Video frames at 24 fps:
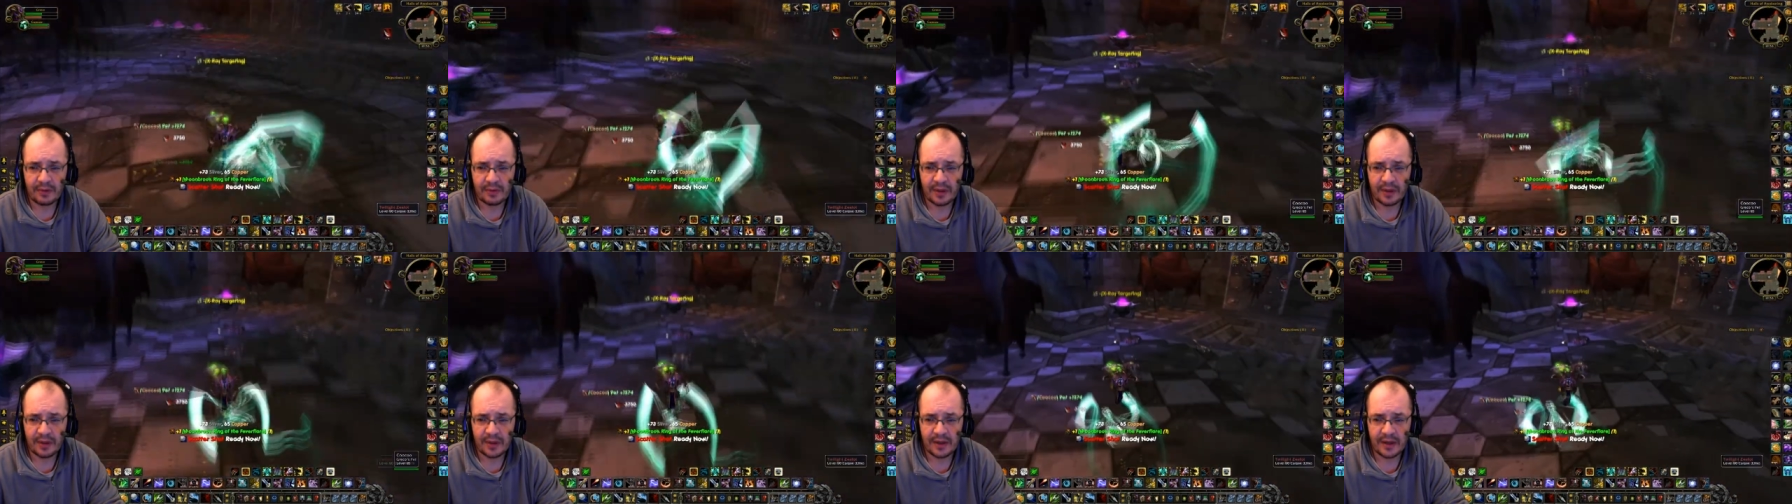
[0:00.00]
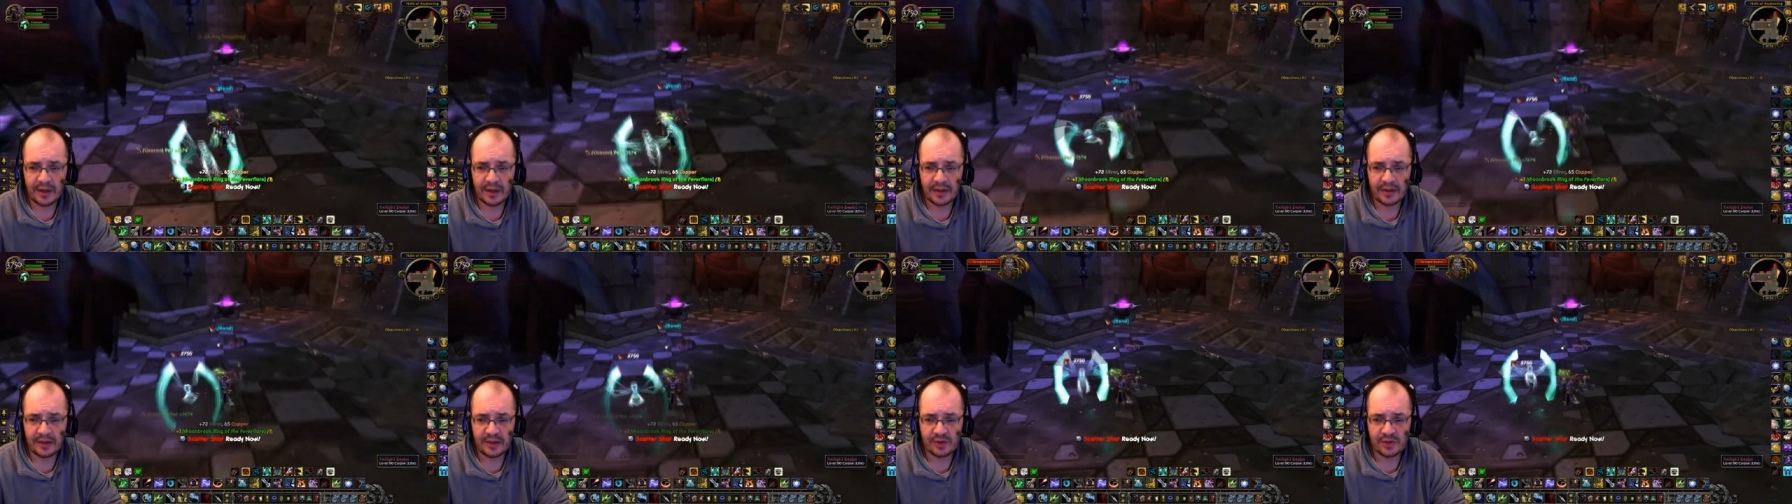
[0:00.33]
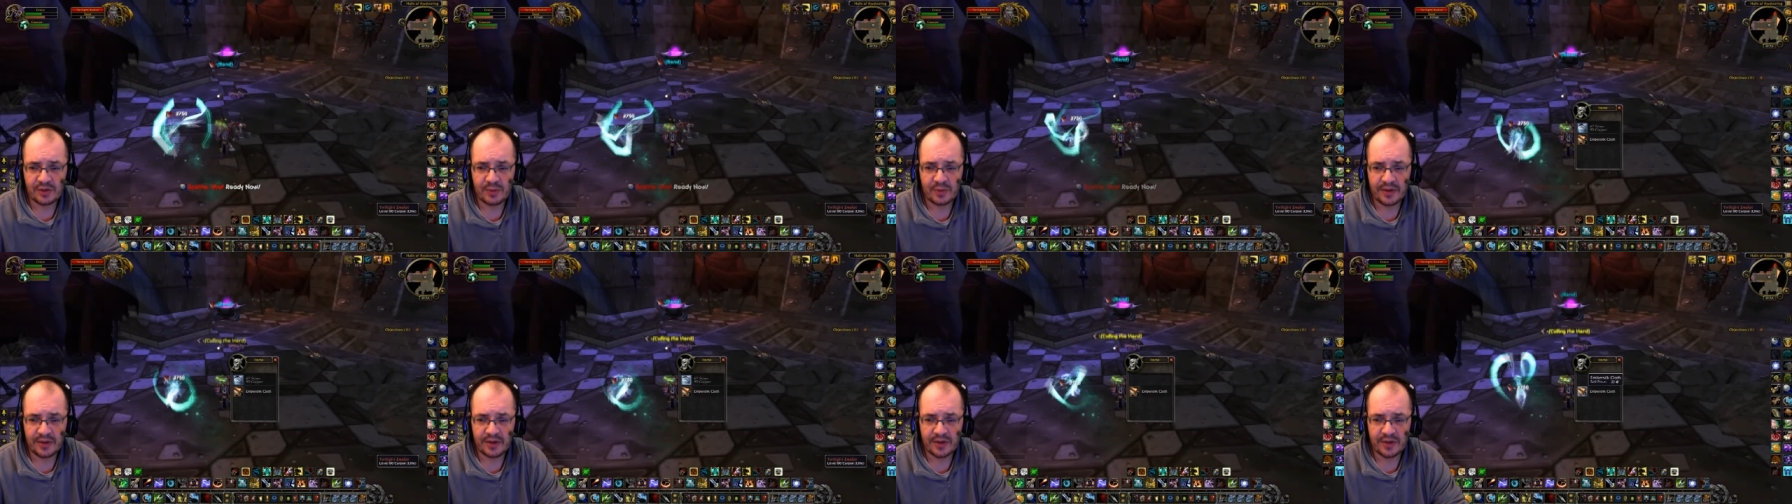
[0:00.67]
Okay, now
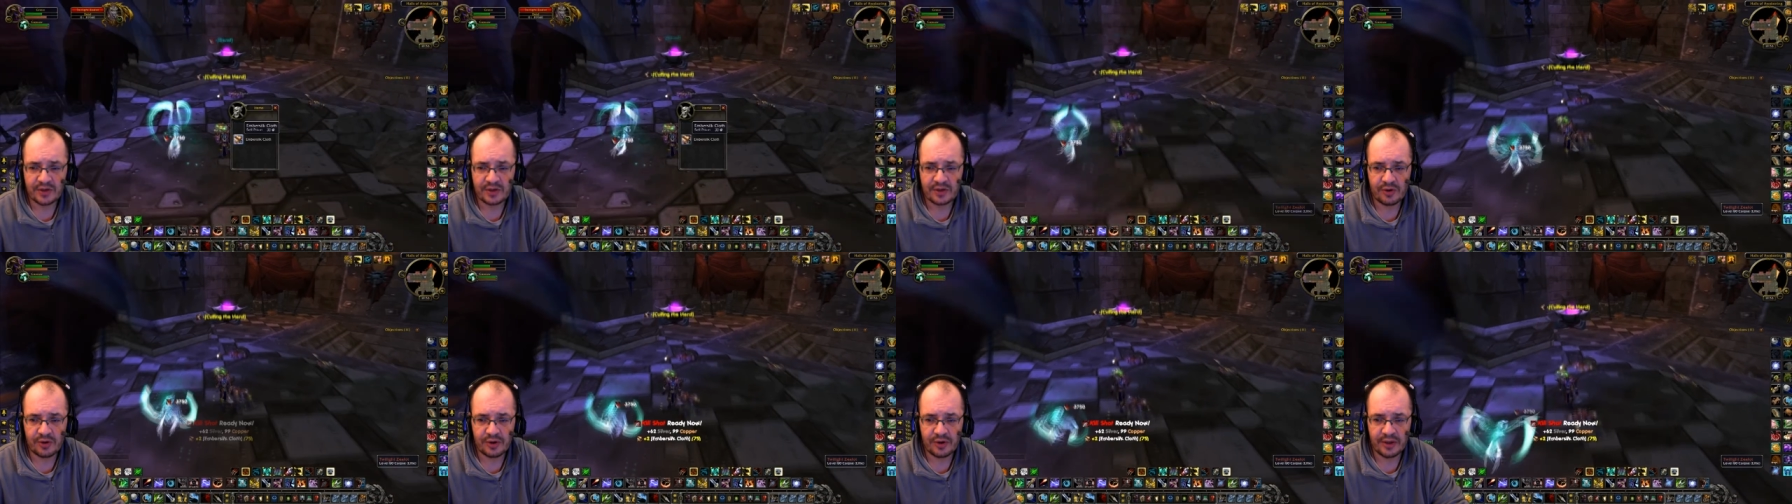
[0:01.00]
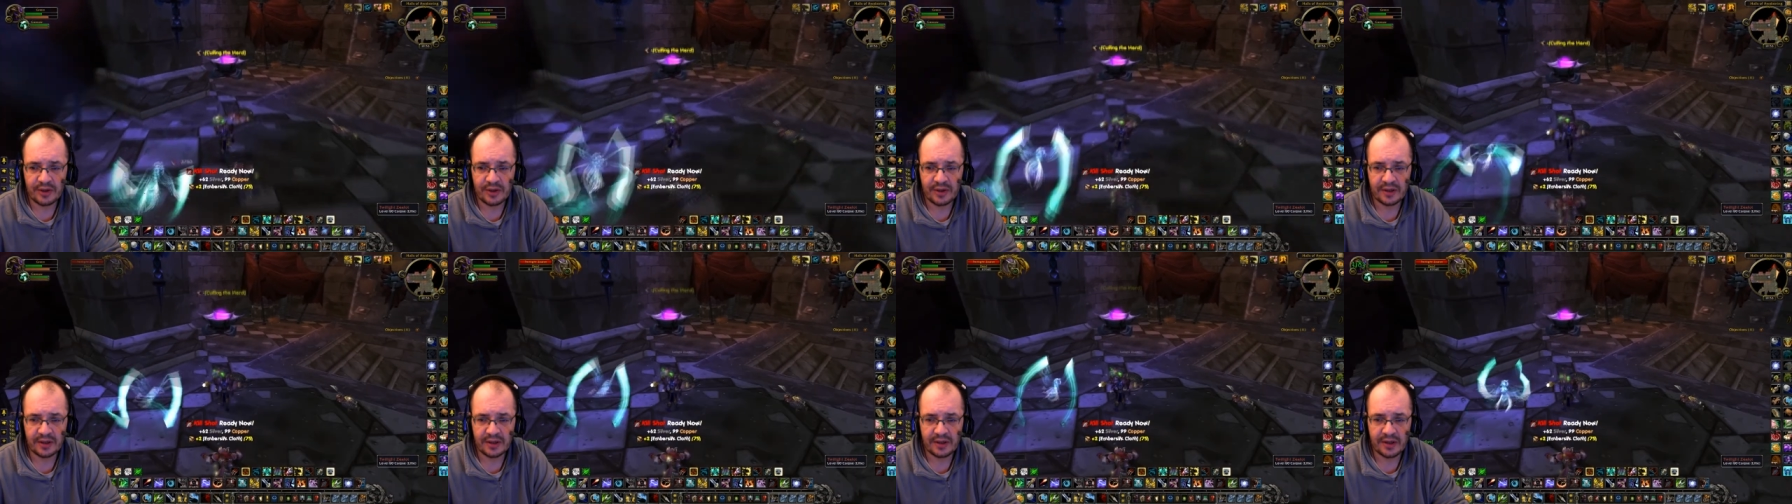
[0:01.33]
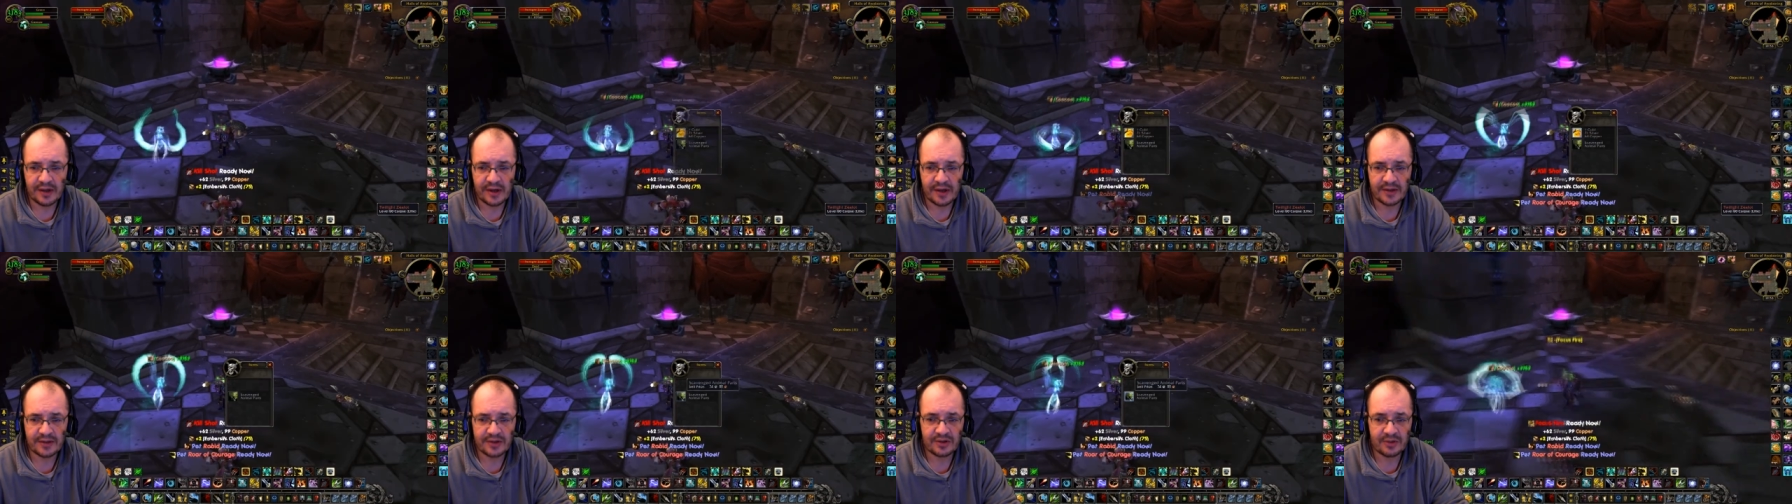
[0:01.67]
here's one of those hard hitting
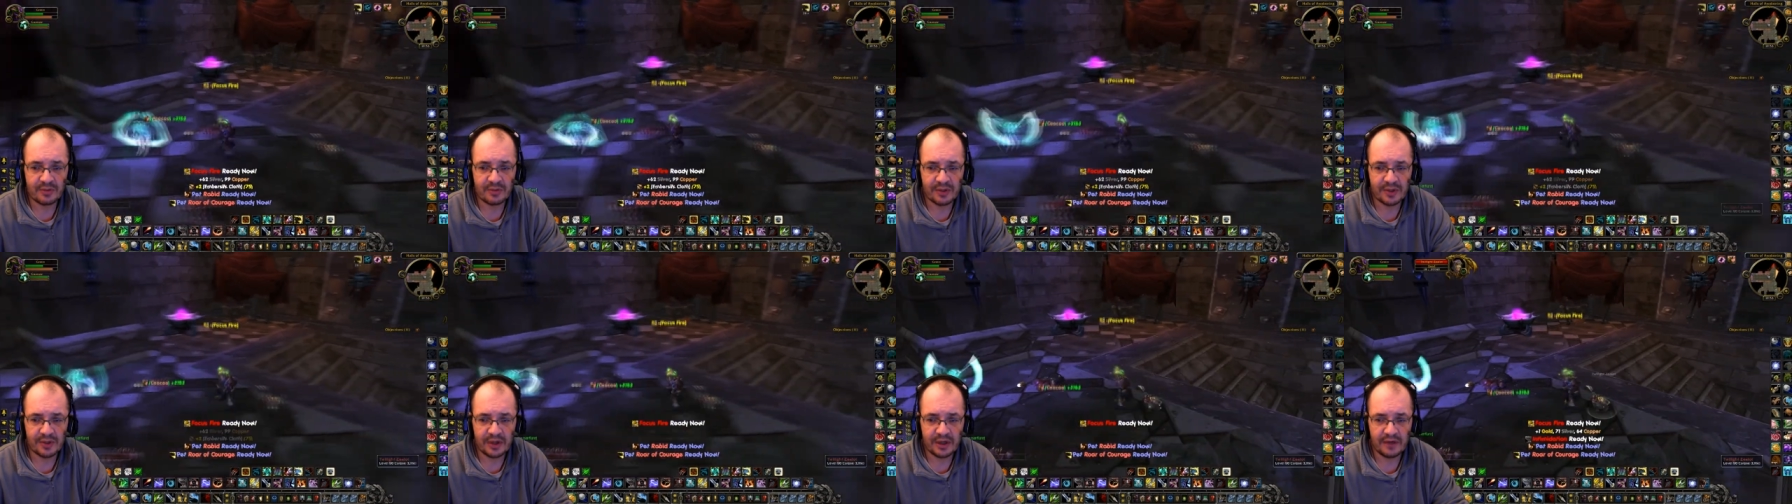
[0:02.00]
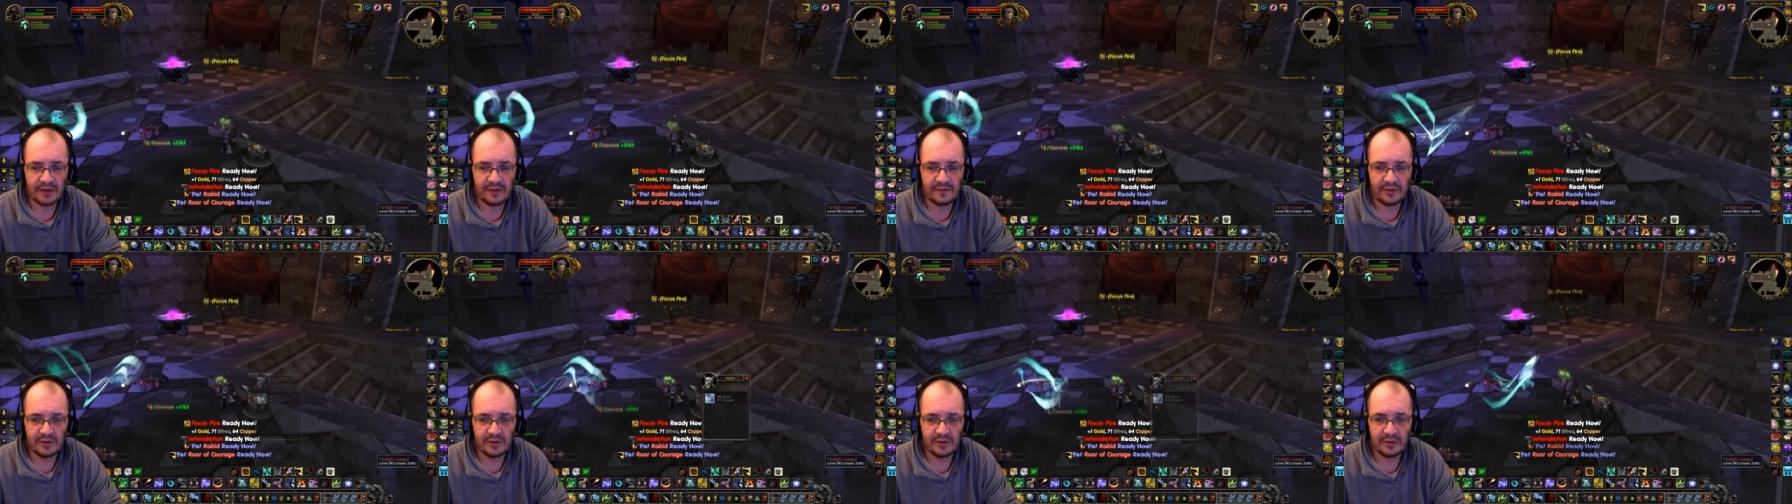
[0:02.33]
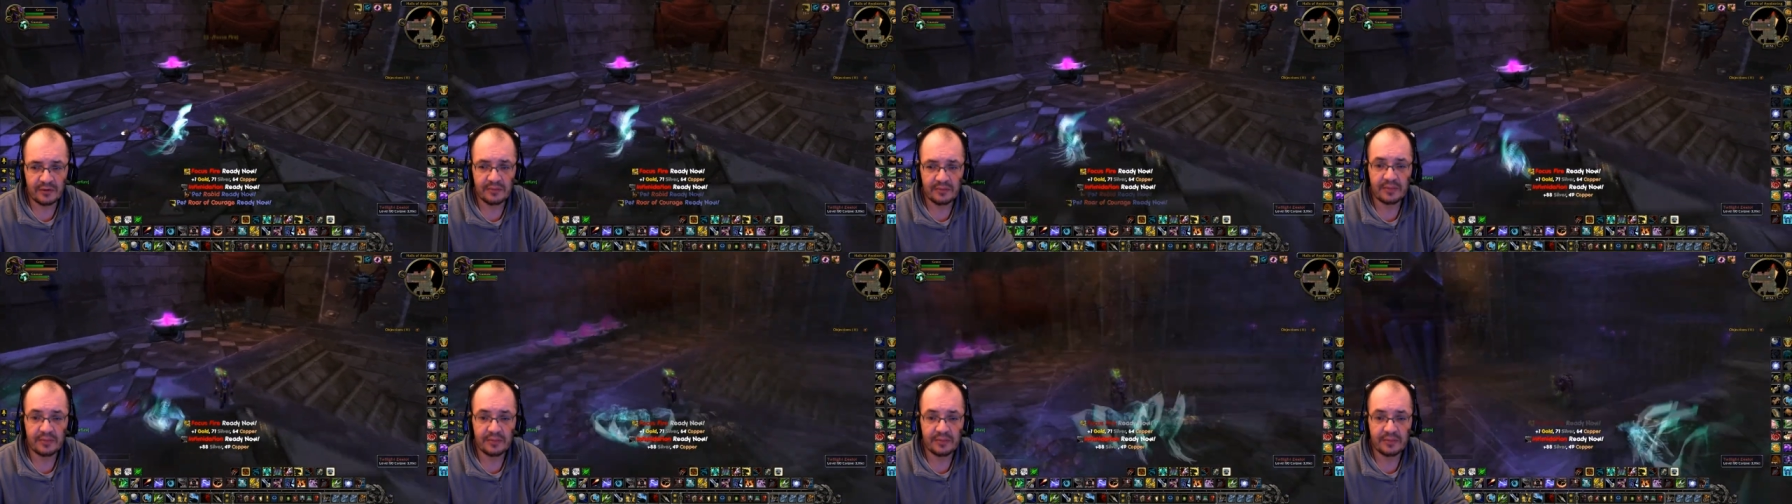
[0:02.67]
guys, so be
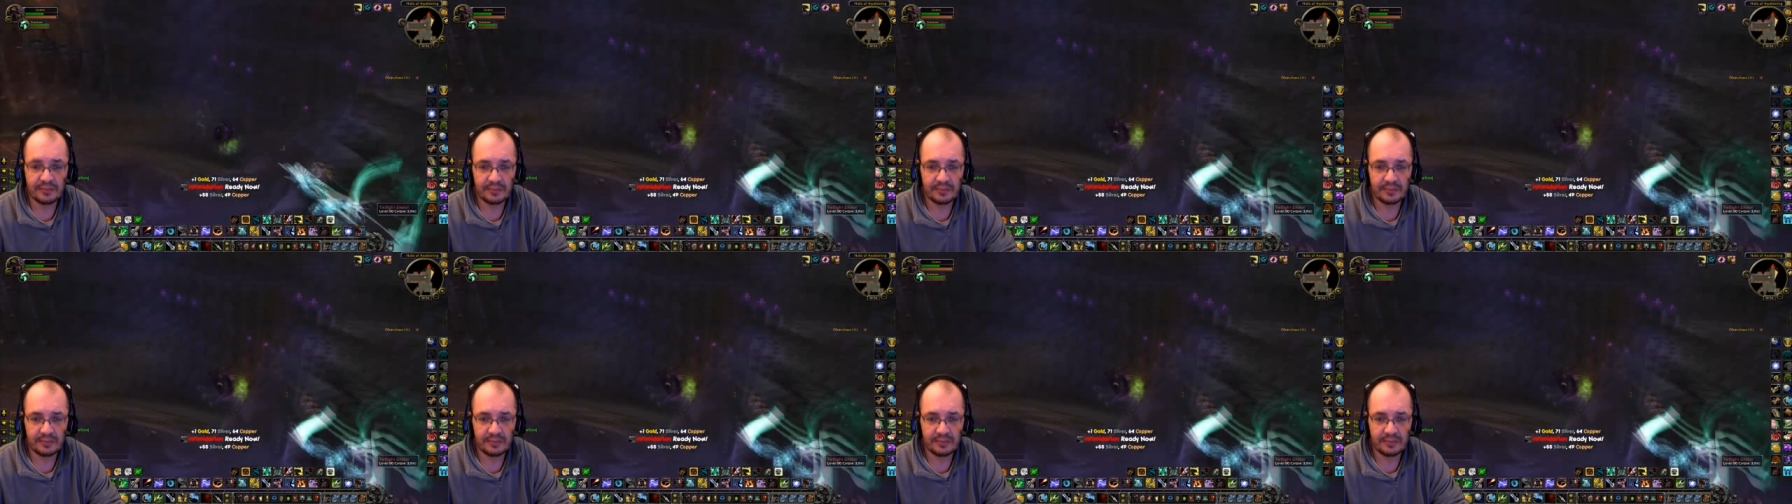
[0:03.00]
careful.